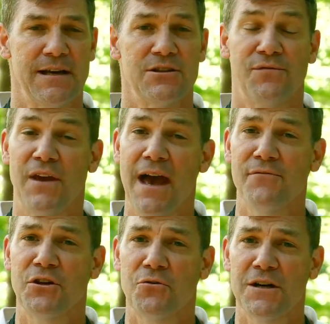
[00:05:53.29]
So if you
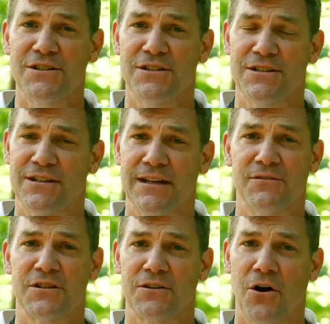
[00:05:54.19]
have any questions, give
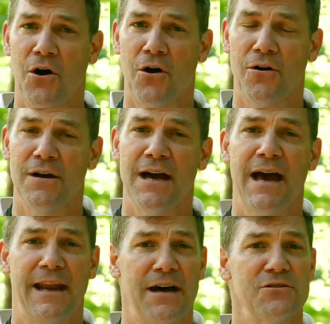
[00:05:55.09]
us a call
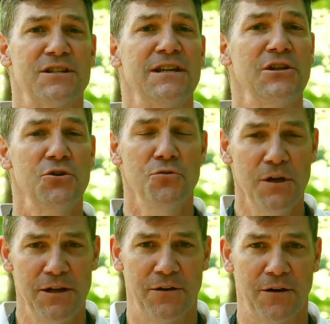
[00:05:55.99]
and I'll see you
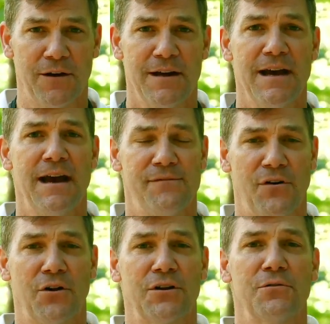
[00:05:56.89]
here
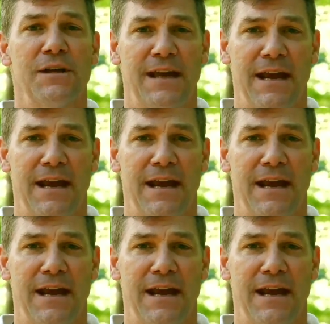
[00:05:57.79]
Falling Creek